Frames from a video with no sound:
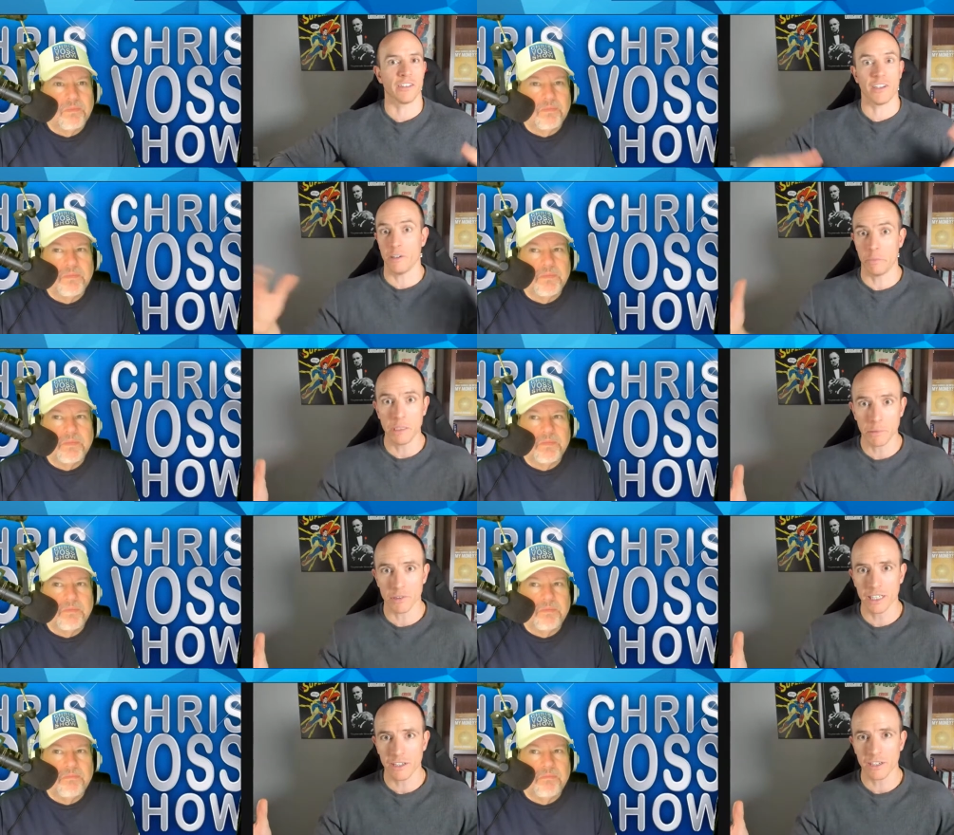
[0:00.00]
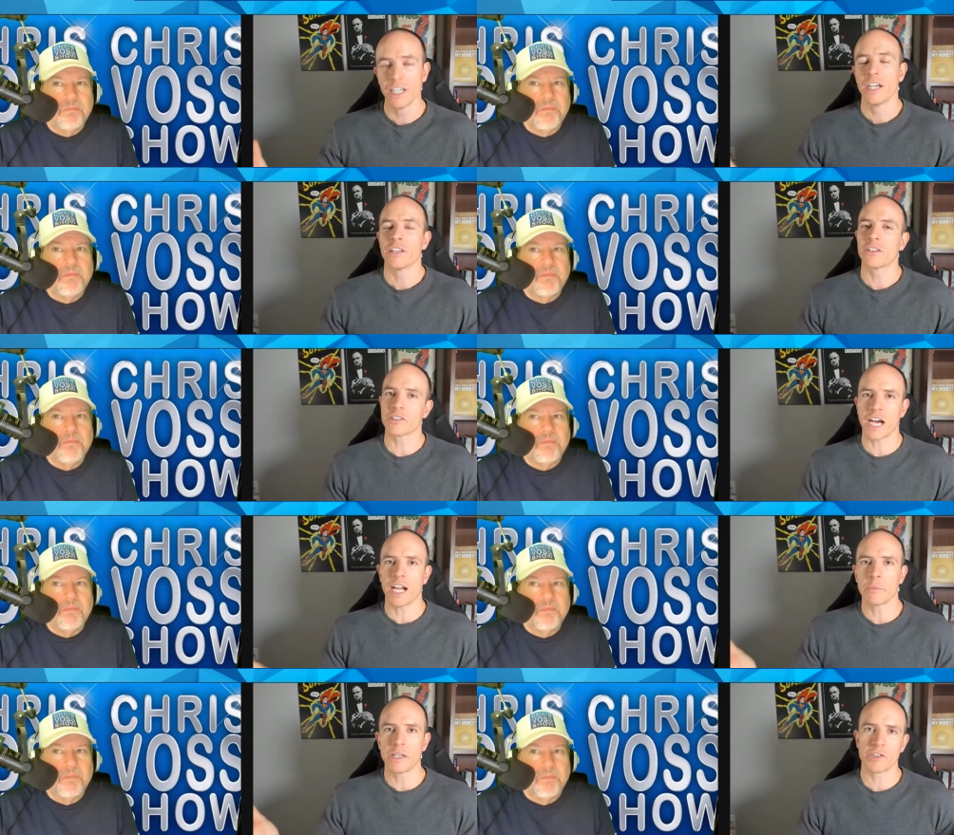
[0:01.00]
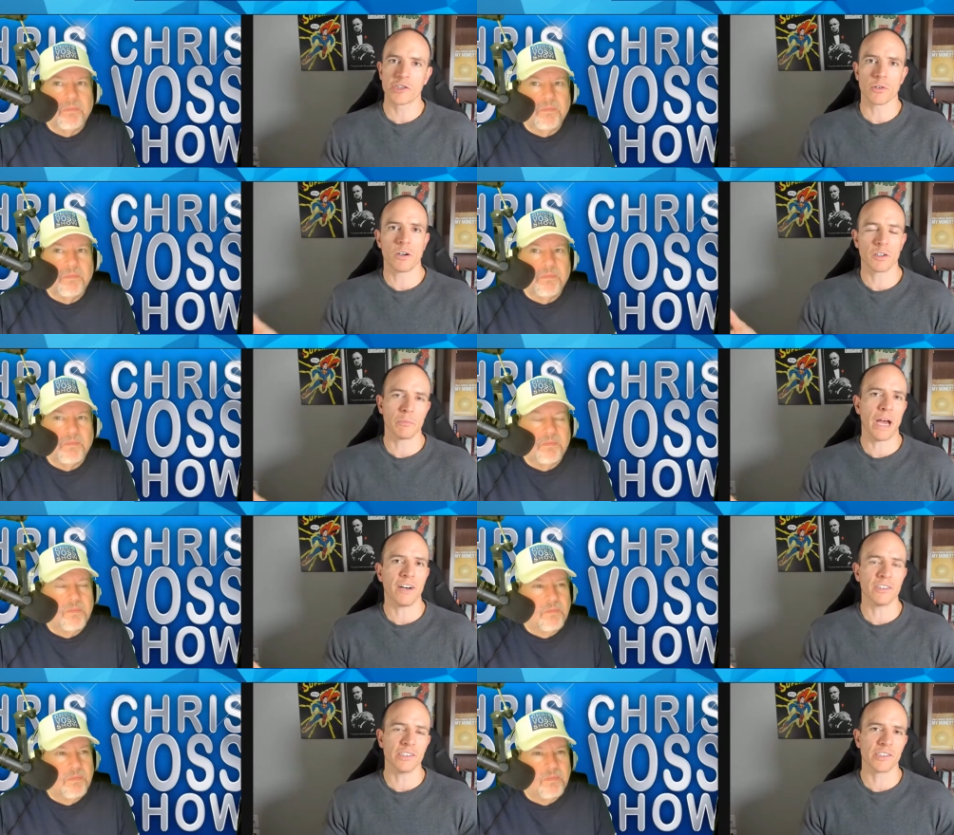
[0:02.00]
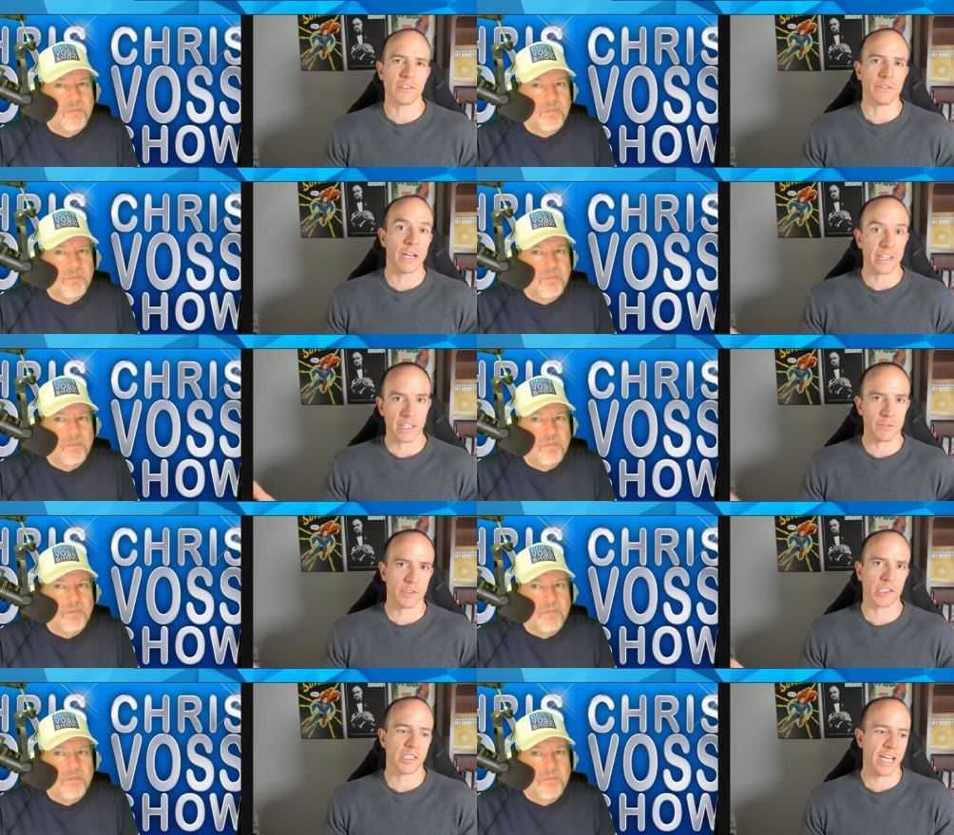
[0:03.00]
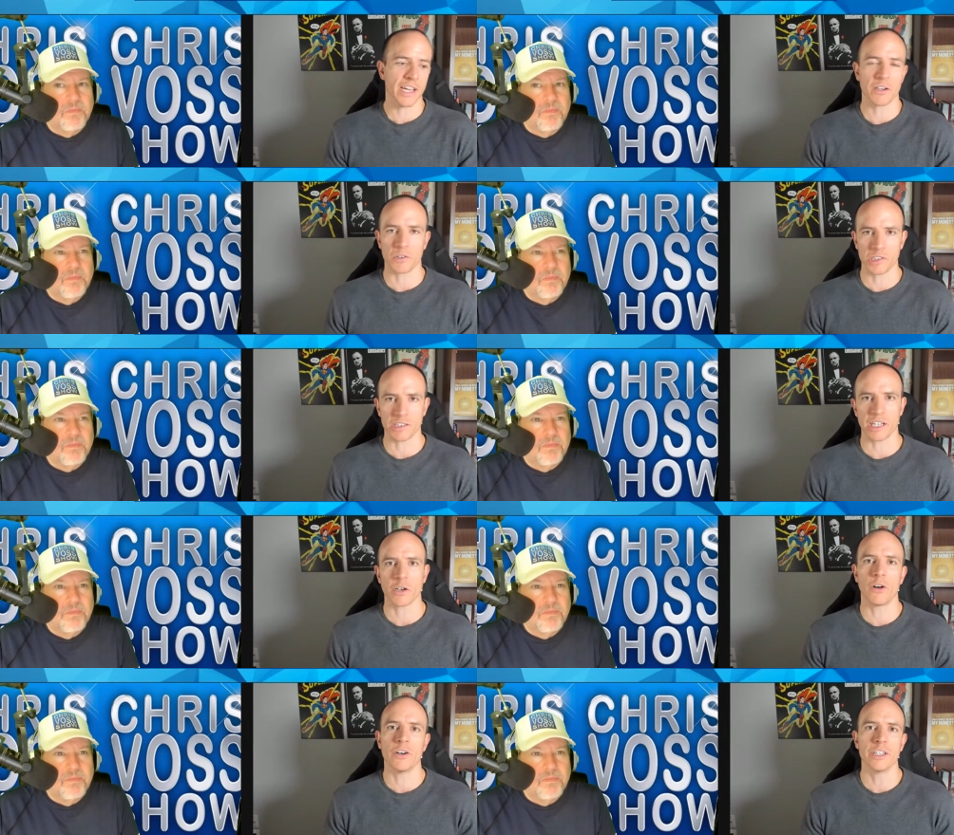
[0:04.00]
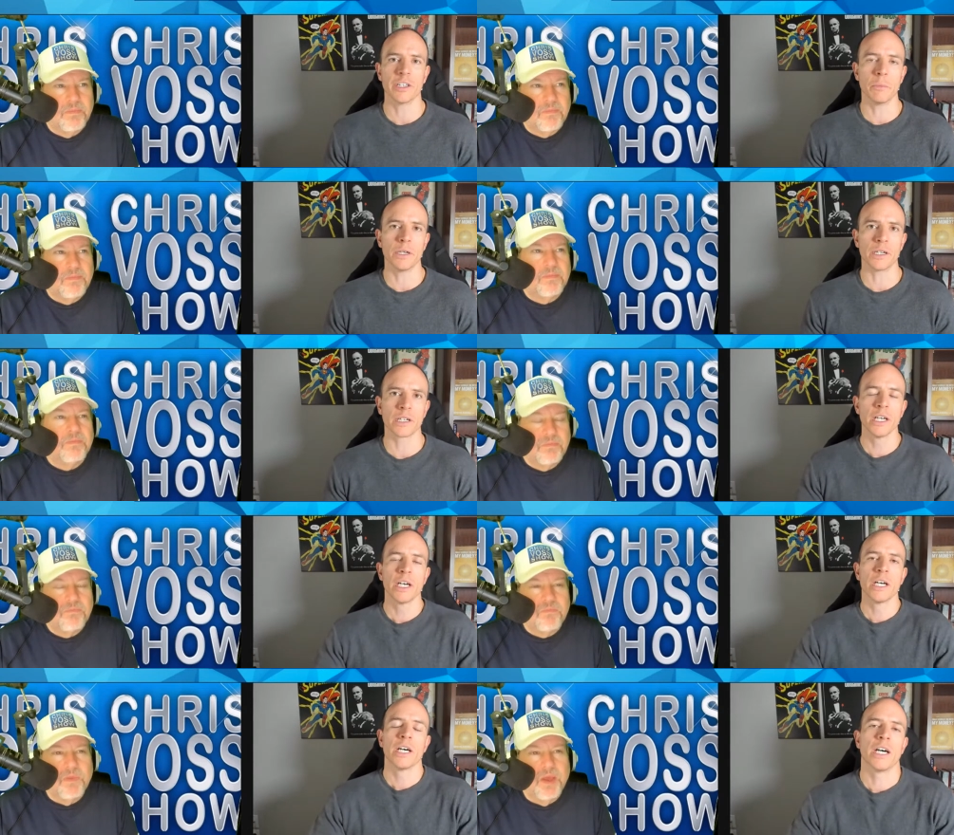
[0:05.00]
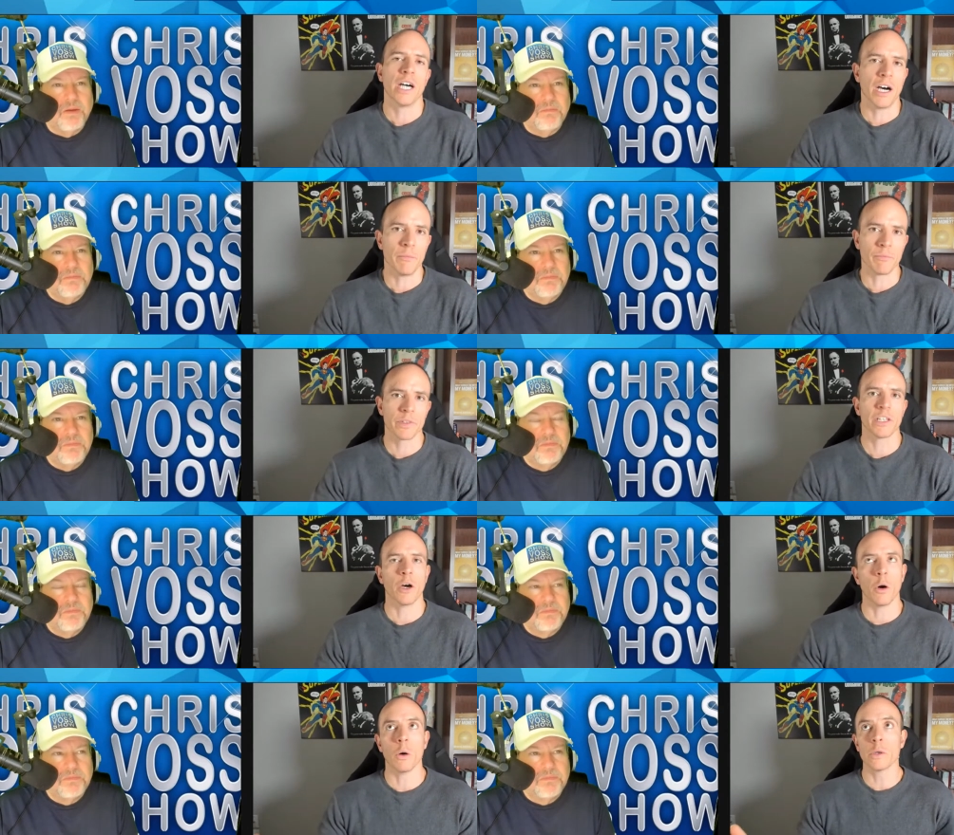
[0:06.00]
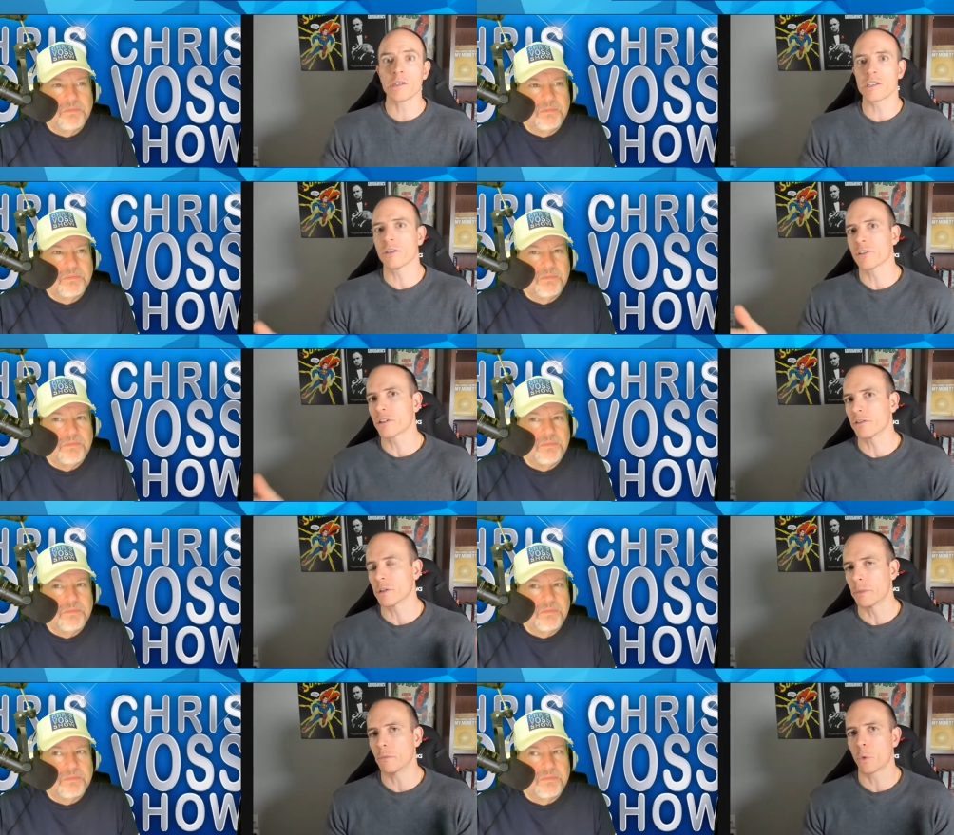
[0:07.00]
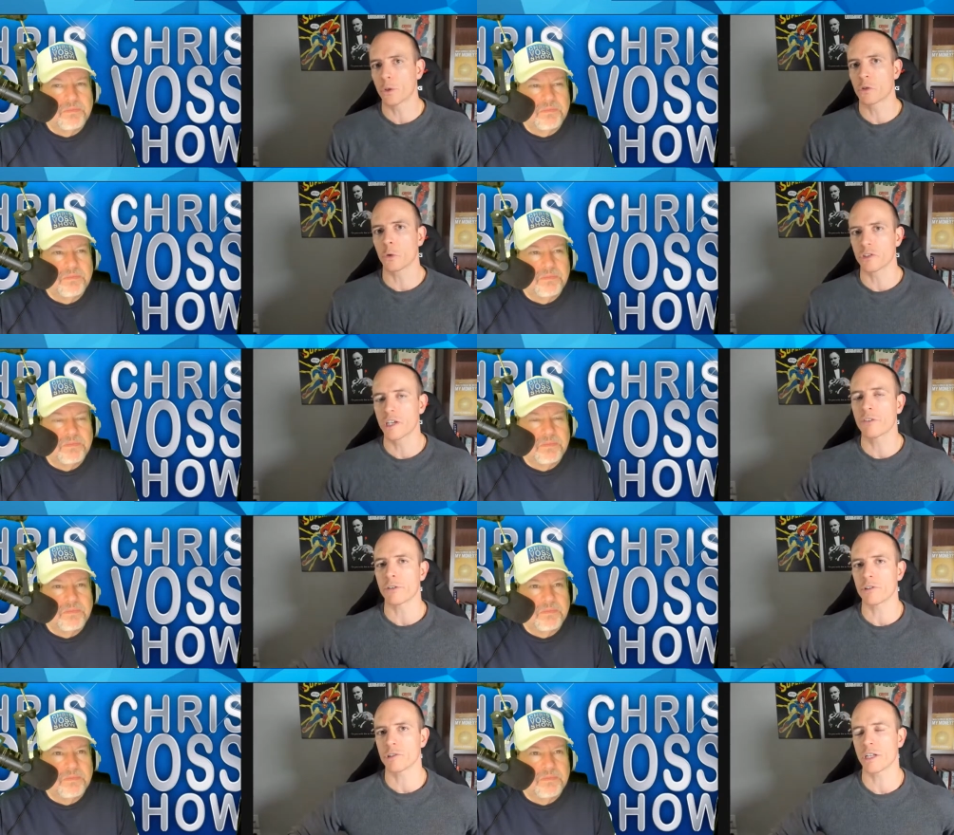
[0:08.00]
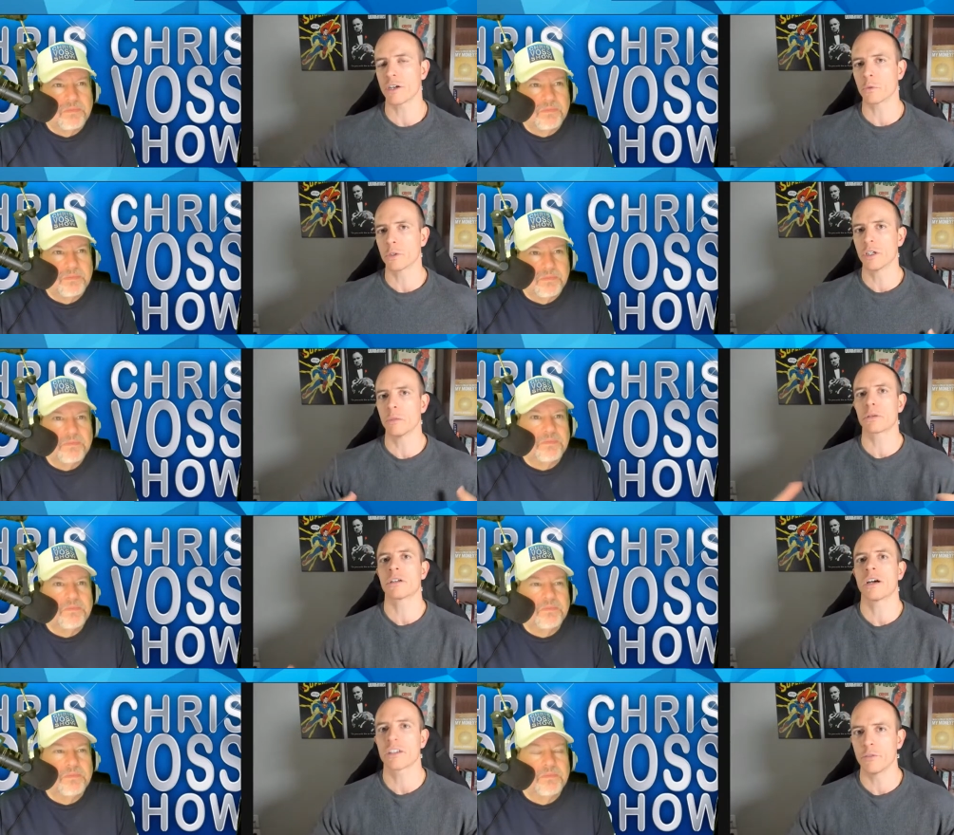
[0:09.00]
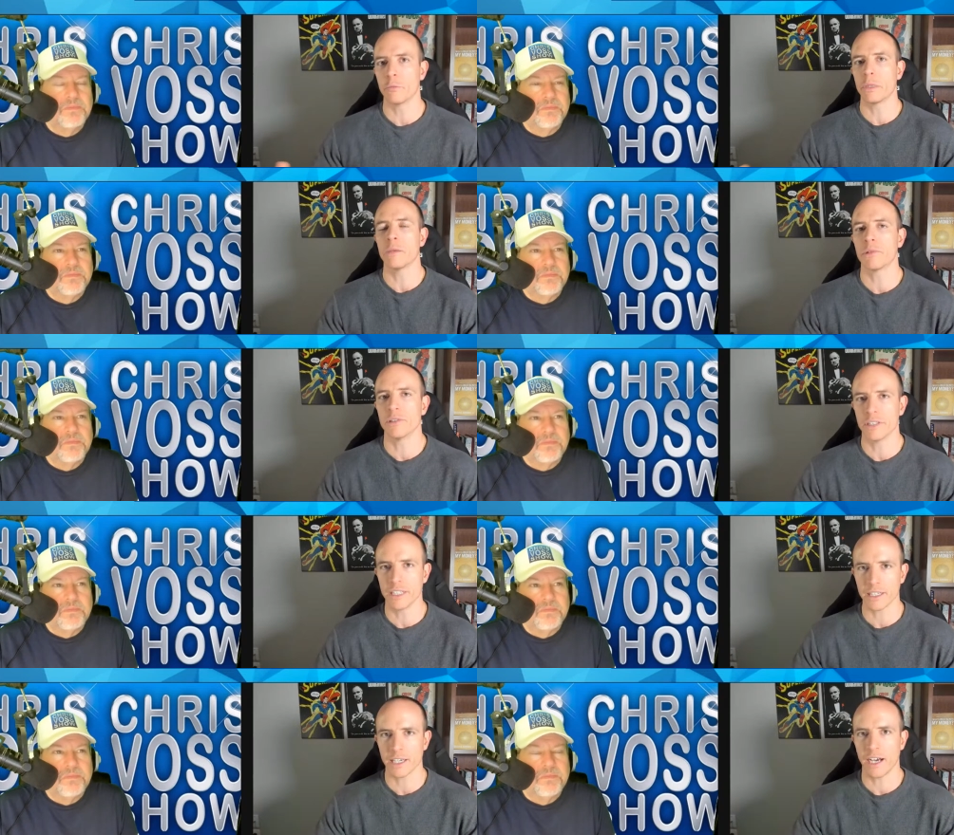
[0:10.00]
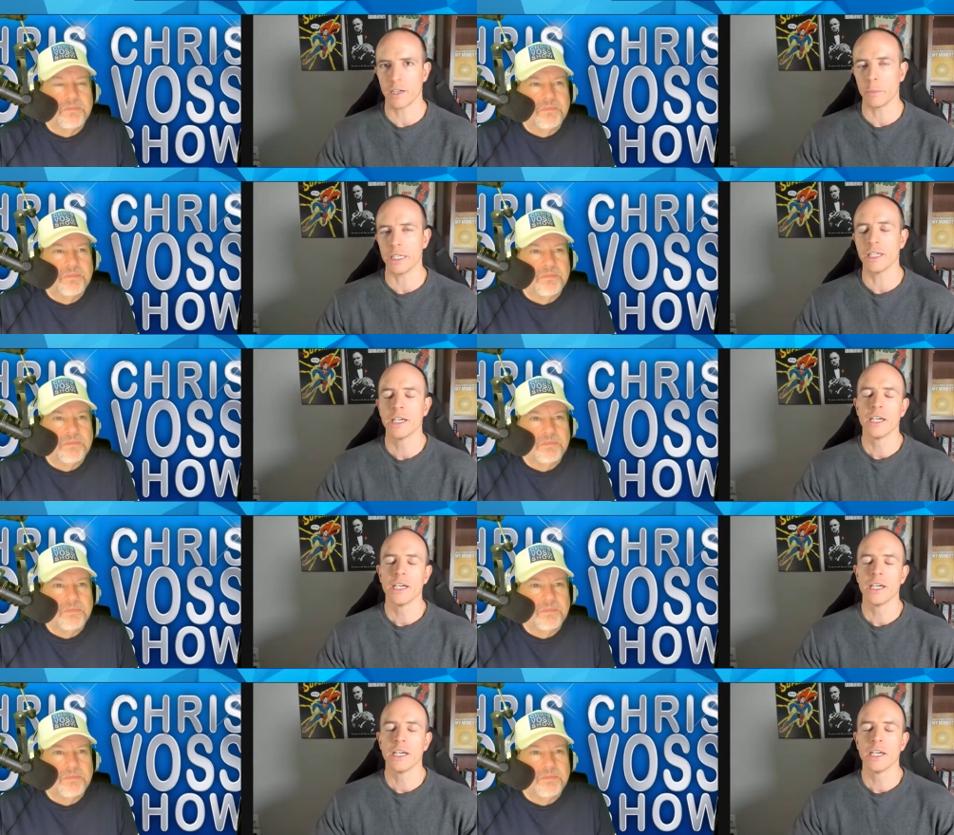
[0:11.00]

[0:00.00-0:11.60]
Speaker 1: ton of people here there's got to be a strong balance of that givers and takers as i call it in the book yeah. um, you know always tilted a little bit more towards givers that are really productive people in the economy